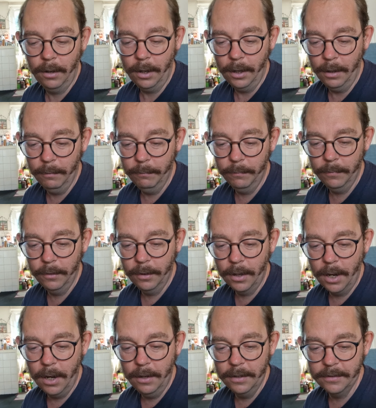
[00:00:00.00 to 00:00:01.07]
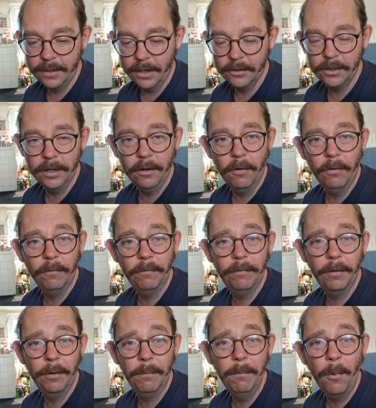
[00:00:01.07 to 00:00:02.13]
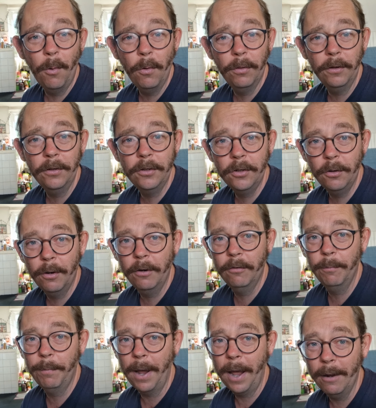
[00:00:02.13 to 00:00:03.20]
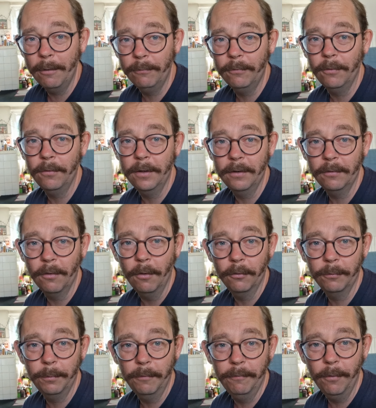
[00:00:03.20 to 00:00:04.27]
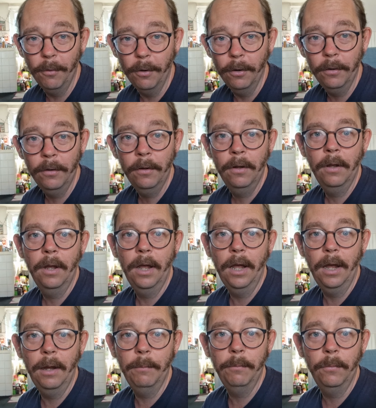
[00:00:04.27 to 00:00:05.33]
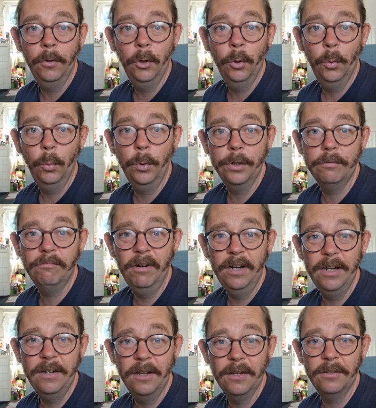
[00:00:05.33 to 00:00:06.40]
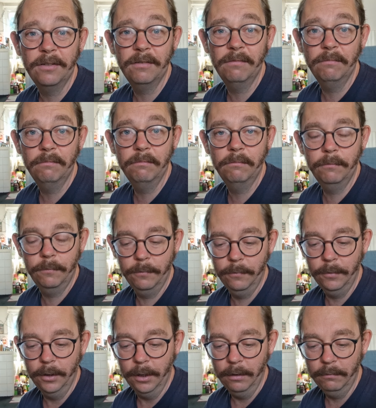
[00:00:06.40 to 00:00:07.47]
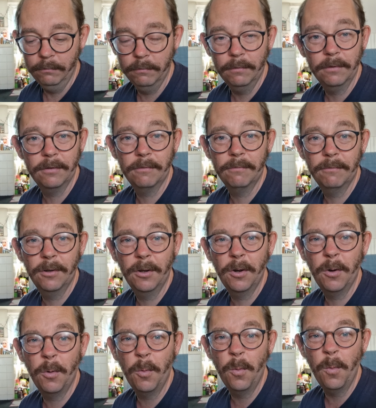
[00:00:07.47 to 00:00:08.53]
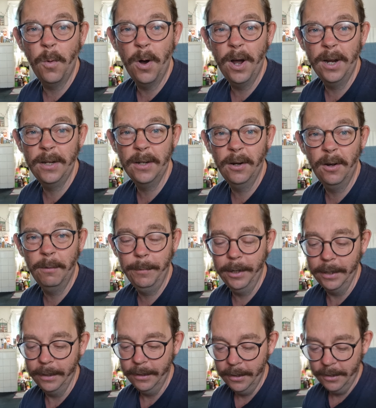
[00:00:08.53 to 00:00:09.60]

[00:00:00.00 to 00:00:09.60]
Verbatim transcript: Um, and it's actually gone for more than two hundred pounds on Discogs before, um, which really does, you know, that's quite a lot of money.